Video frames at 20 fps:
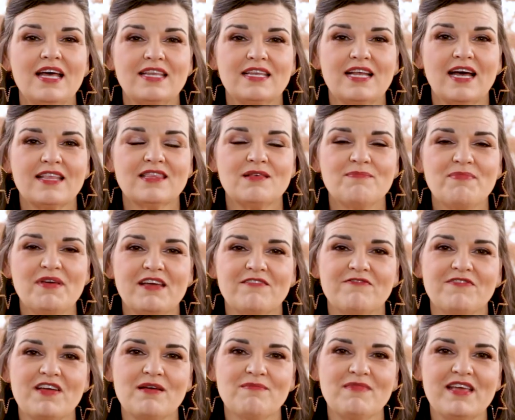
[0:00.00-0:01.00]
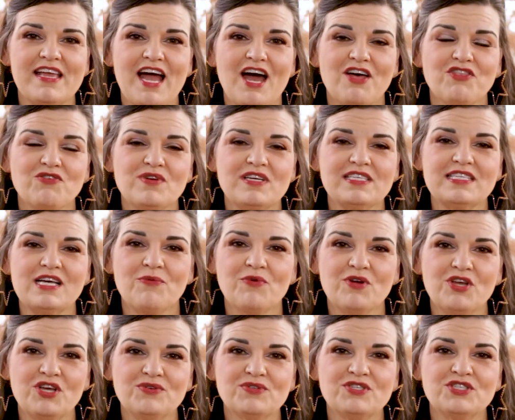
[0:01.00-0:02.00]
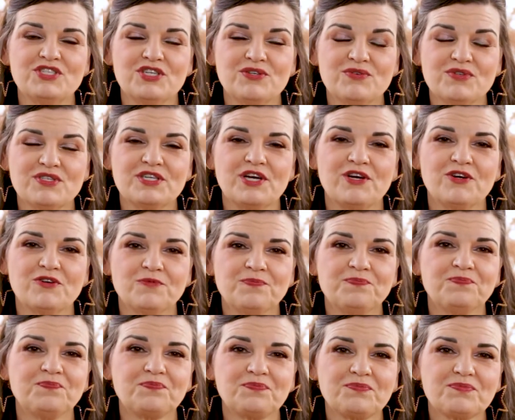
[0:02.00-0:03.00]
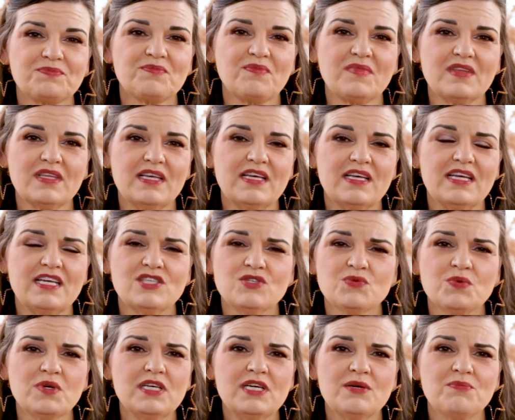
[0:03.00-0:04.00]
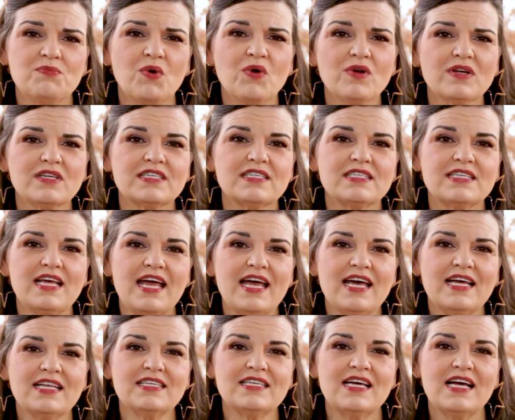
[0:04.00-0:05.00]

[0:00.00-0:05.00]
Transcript: not the big family gatherings that we're used to. So it's really important, and